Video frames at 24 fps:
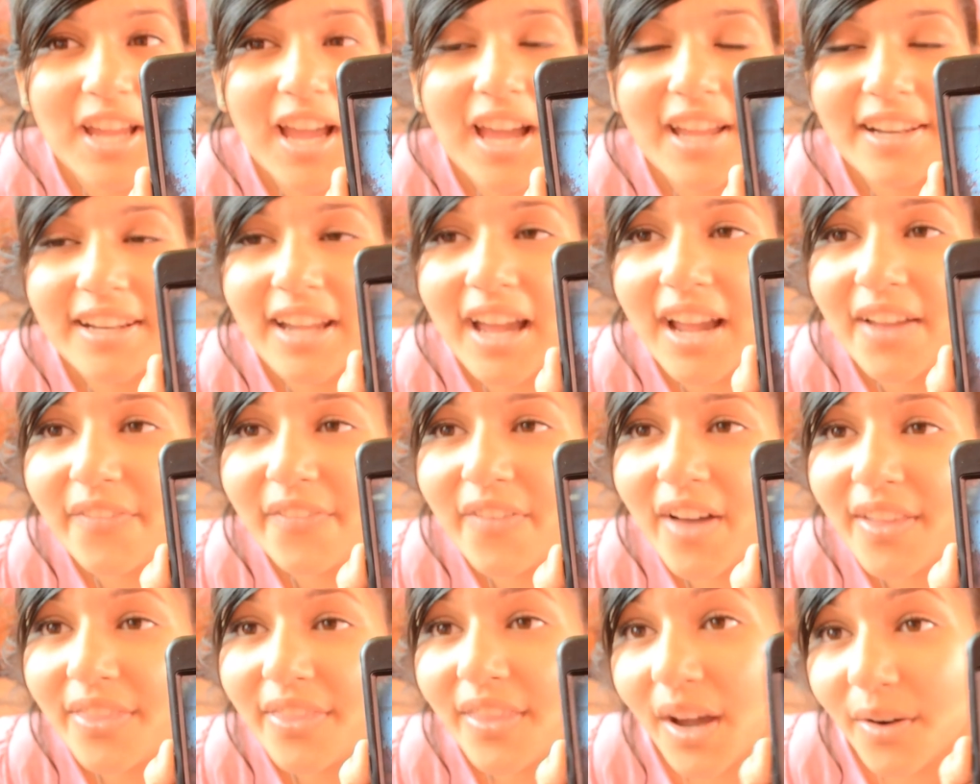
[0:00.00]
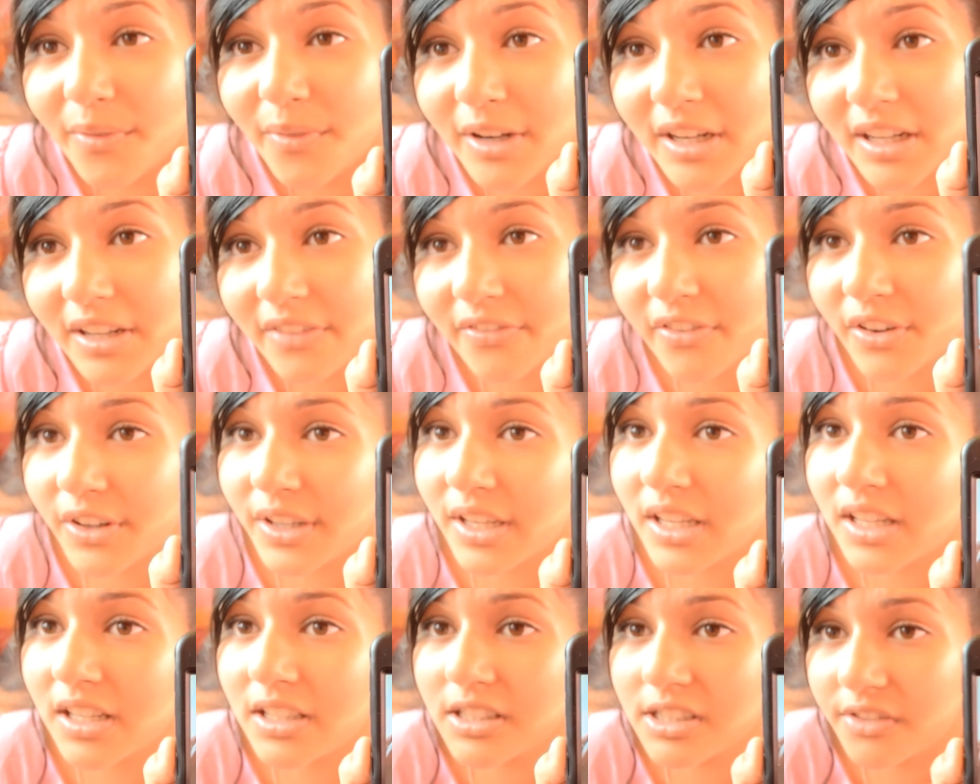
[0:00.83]
And I find that really
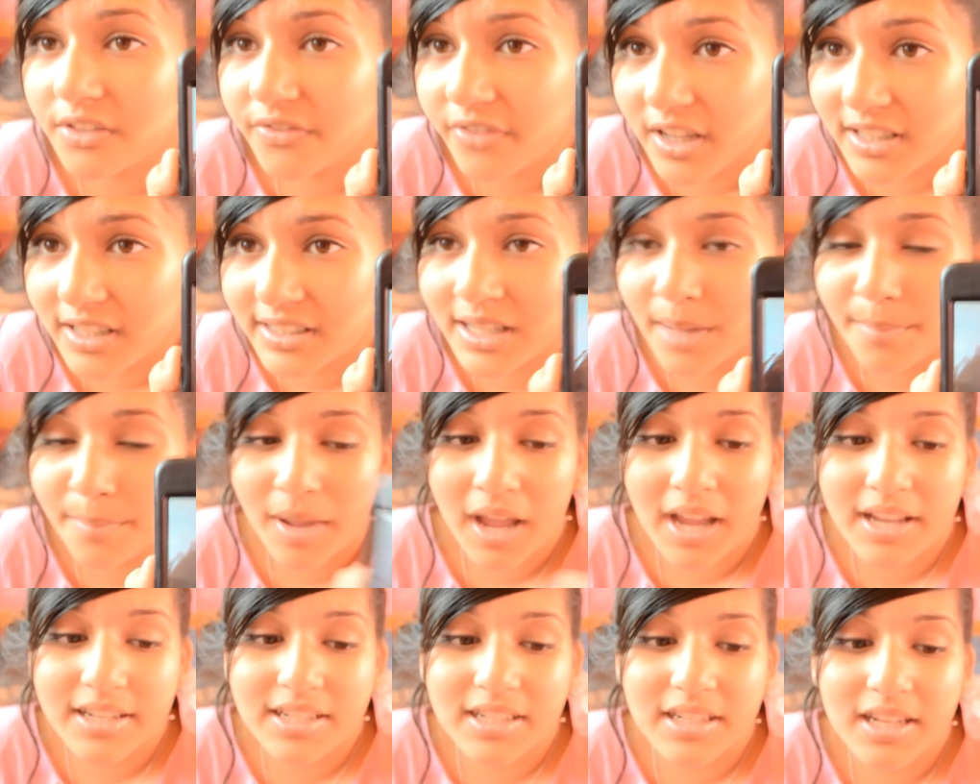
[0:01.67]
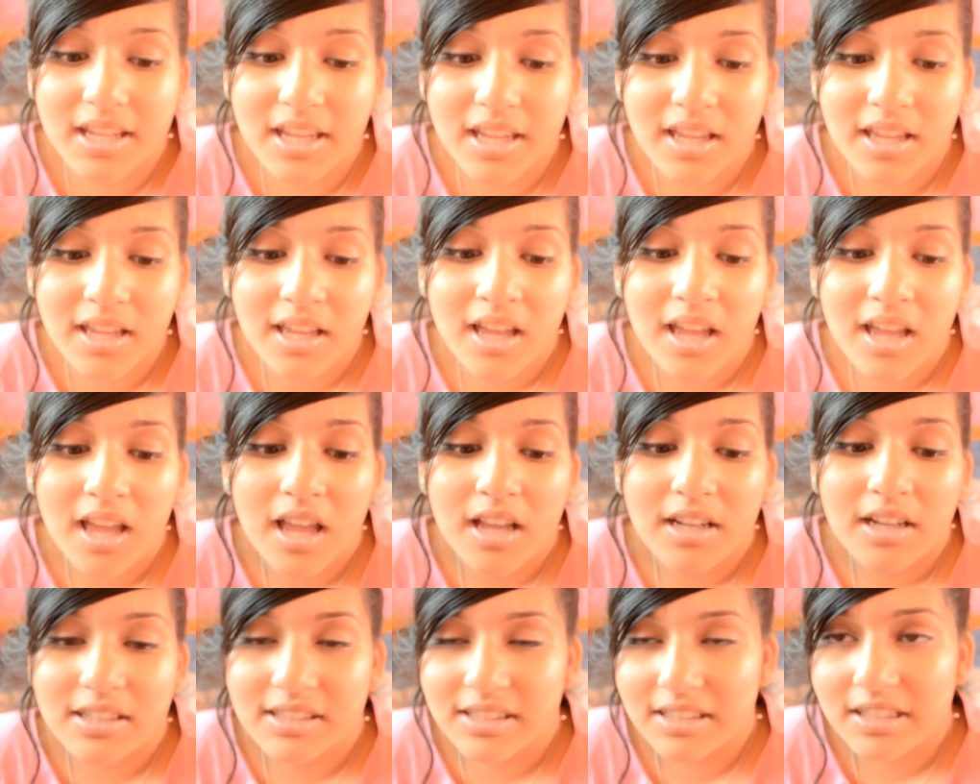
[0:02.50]
funny, because the first time I did it,
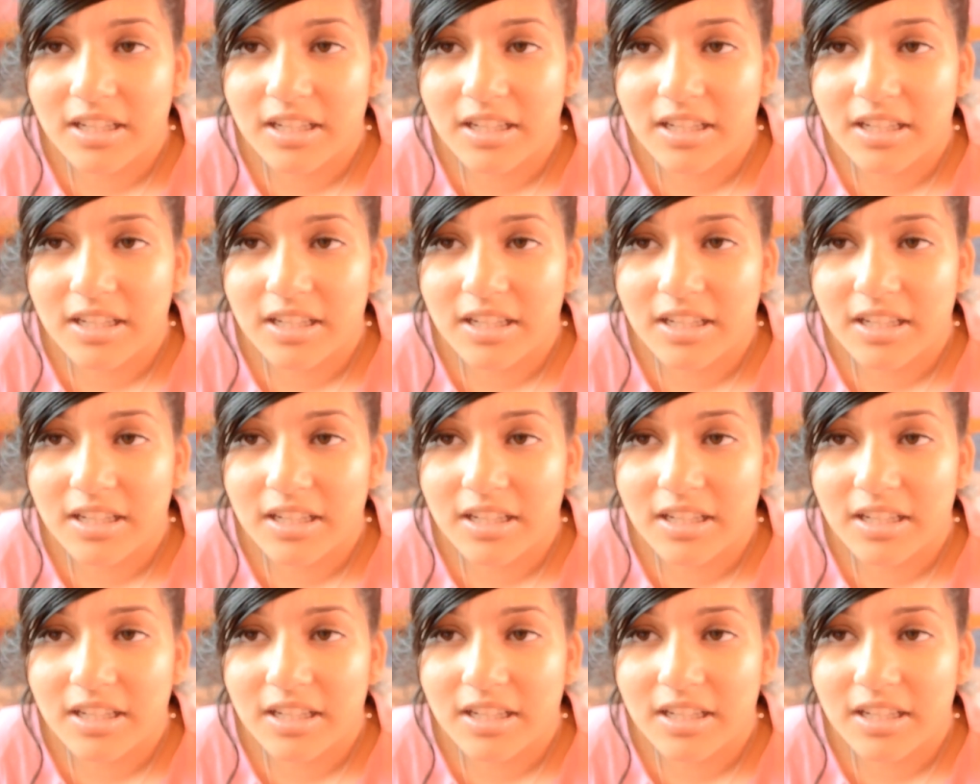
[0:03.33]
because I